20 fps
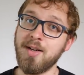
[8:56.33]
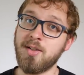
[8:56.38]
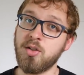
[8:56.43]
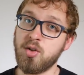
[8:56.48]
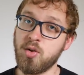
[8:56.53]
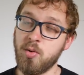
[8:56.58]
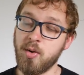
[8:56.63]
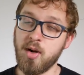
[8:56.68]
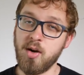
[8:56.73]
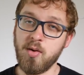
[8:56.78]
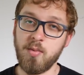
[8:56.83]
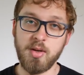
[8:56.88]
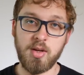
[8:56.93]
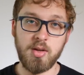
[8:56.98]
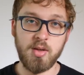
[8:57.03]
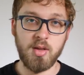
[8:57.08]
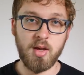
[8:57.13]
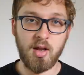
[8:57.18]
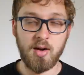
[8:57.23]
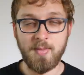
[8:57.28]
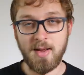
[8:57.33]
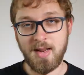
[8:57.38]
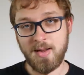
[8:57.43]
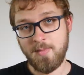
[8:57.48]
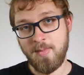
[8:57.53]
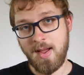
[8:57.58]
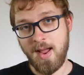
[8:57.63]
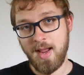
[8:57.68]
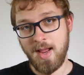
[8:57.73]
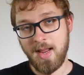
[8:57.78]
at Twitter what you thought
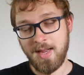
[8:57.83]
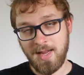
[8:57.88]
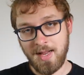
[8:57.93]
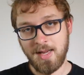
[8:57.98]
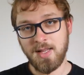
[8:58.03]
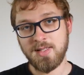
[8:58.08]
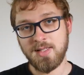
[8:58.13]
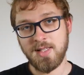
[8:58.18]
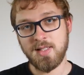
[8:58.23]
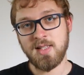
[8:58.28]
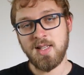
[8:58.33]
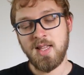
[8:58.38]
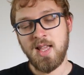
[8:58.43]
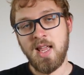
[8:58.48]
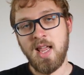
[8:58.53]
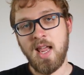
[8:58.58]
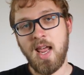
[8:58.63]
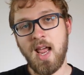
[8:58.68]
about my analysis.